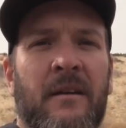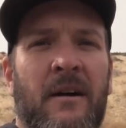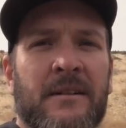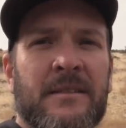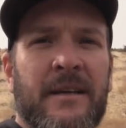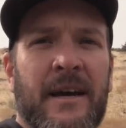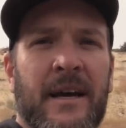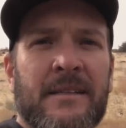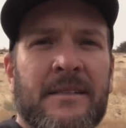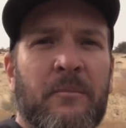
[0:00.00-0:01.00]
honestly
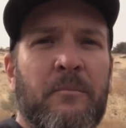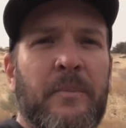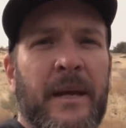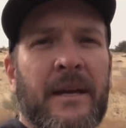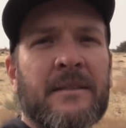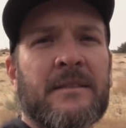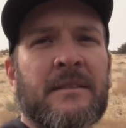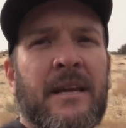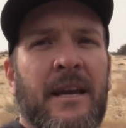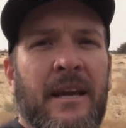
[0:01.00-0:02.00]
guys, the
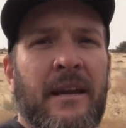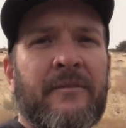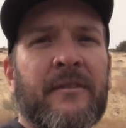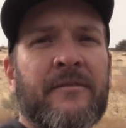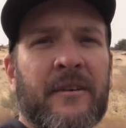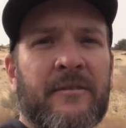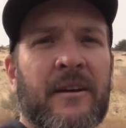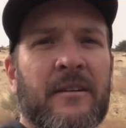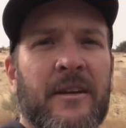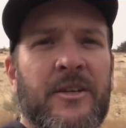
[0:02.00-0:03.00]
biggest key for fur
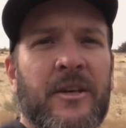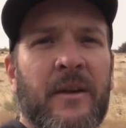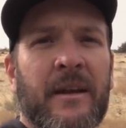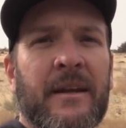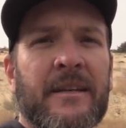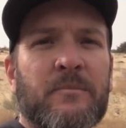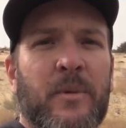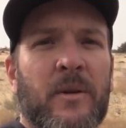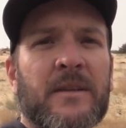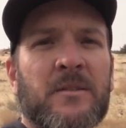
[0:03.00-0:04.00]
friendly shooting is
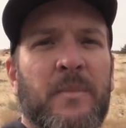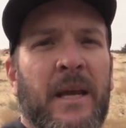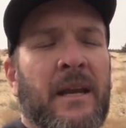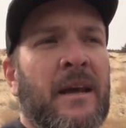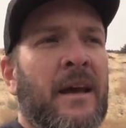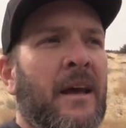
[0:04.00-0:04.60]
bullet speed.